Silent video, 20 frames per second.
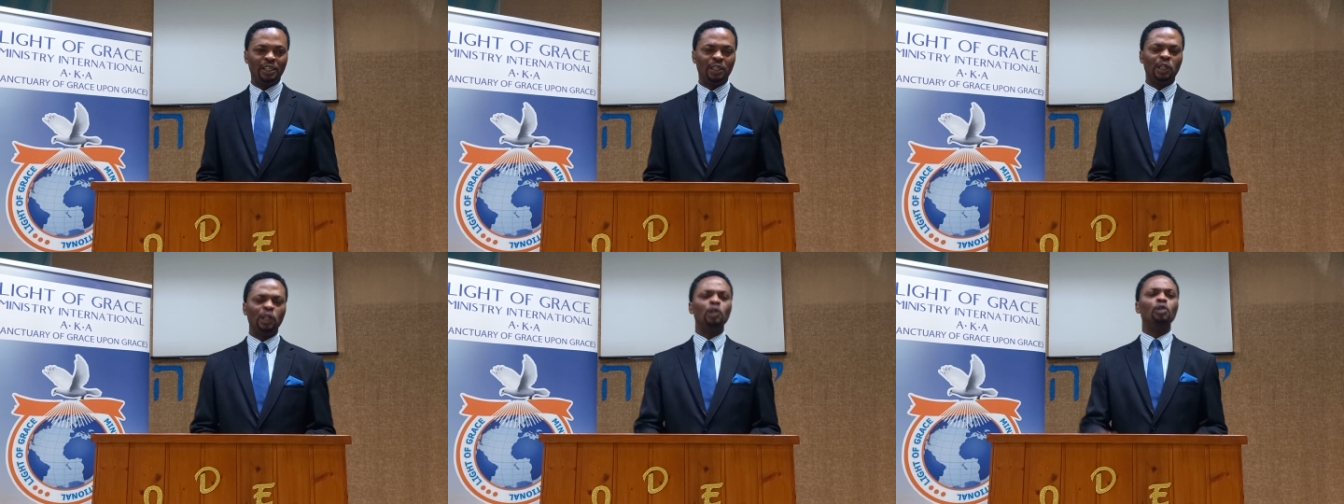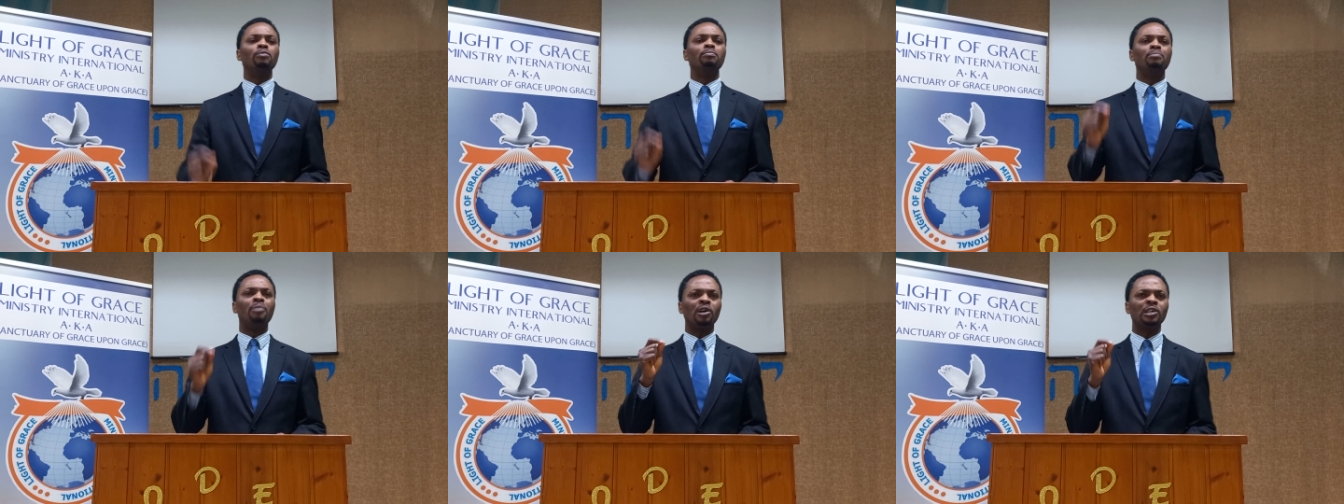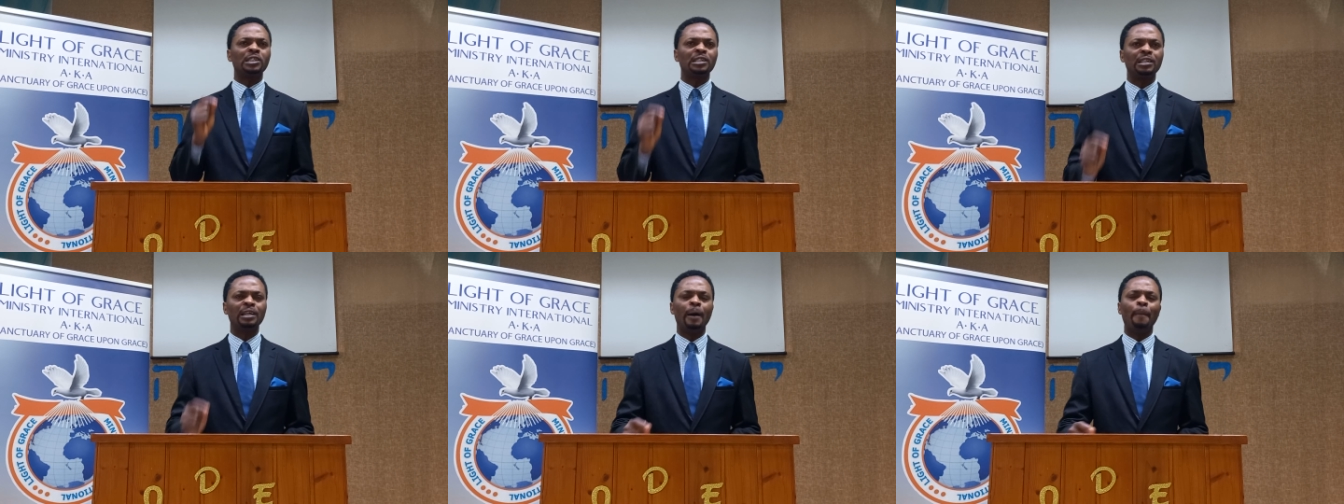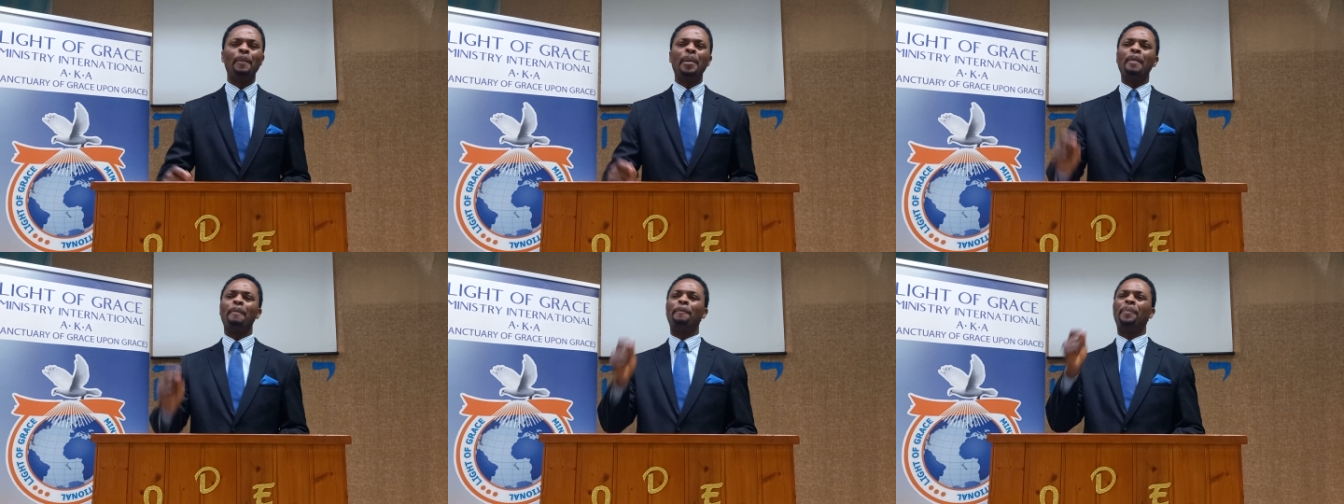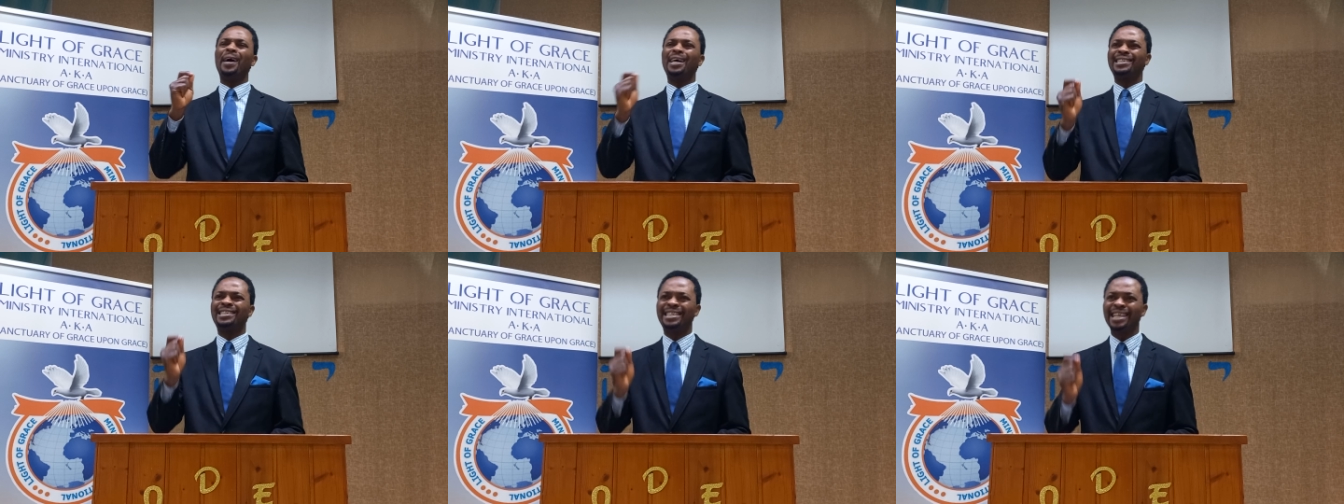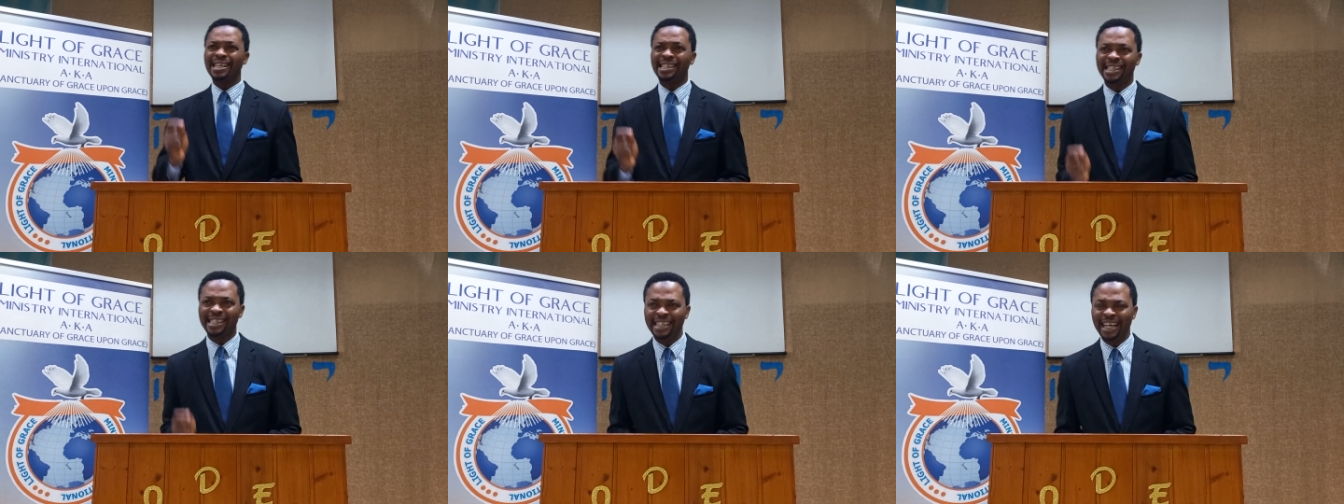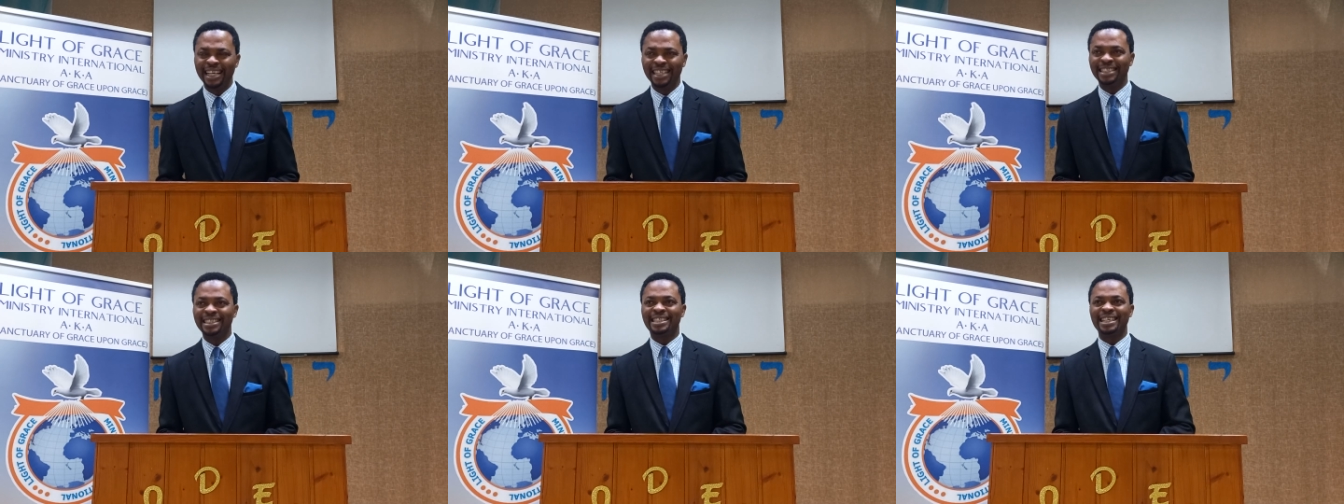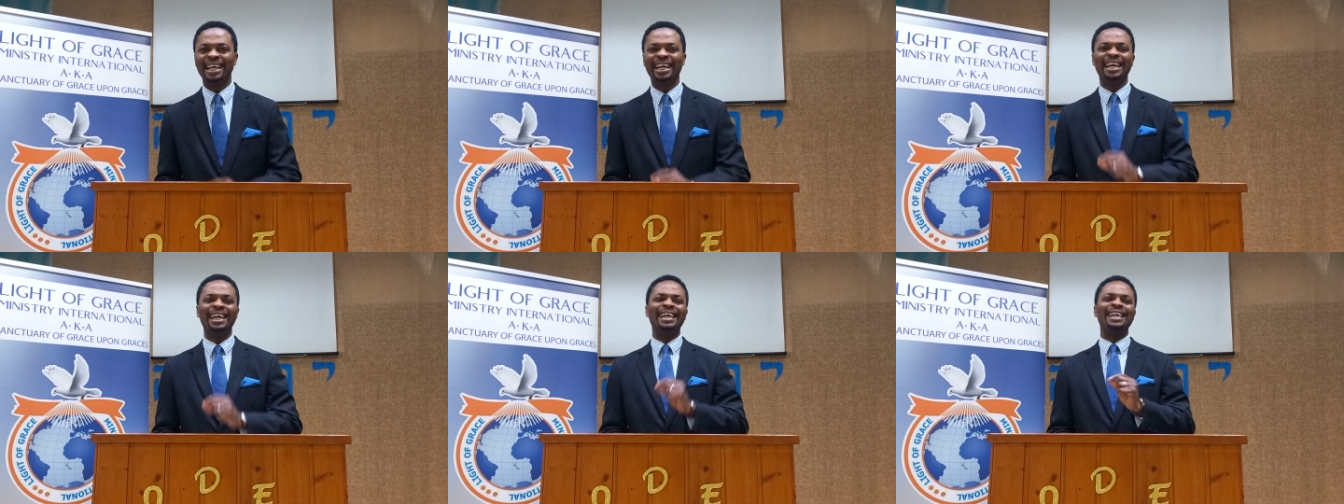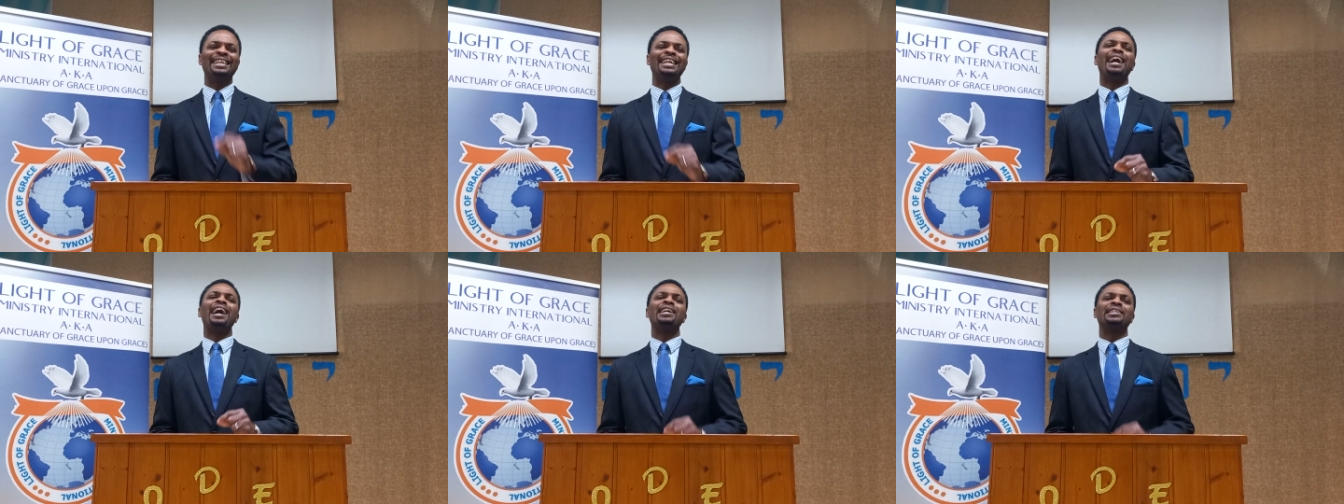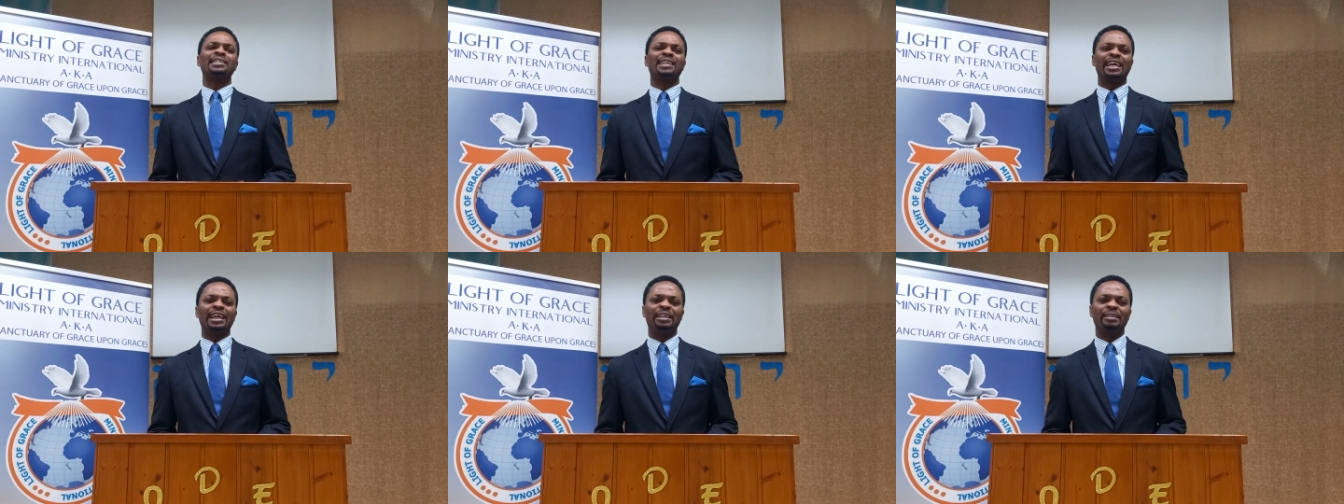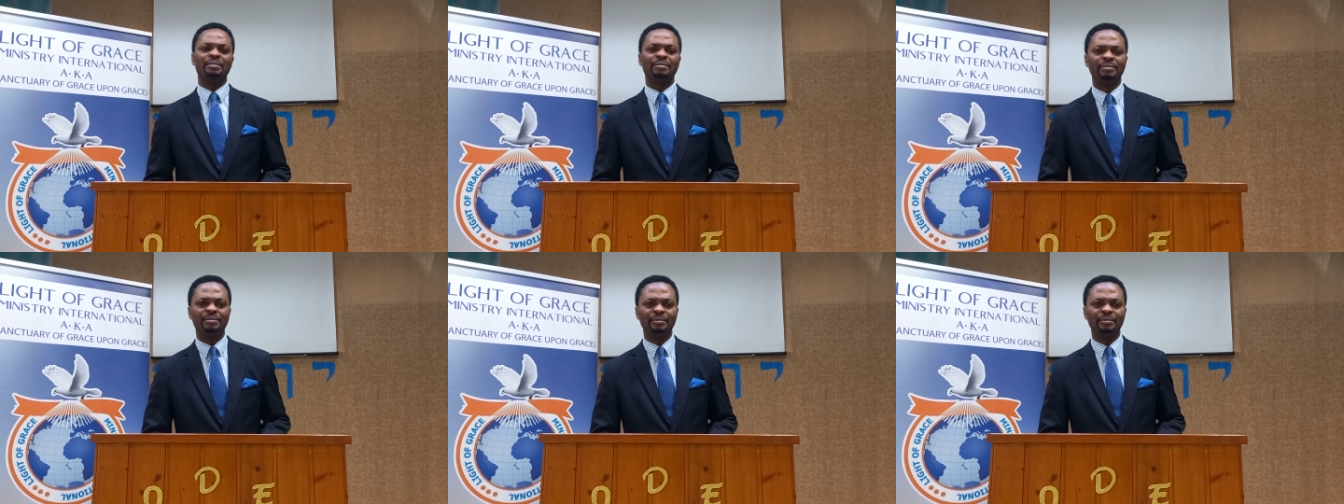you must be persistent in asking.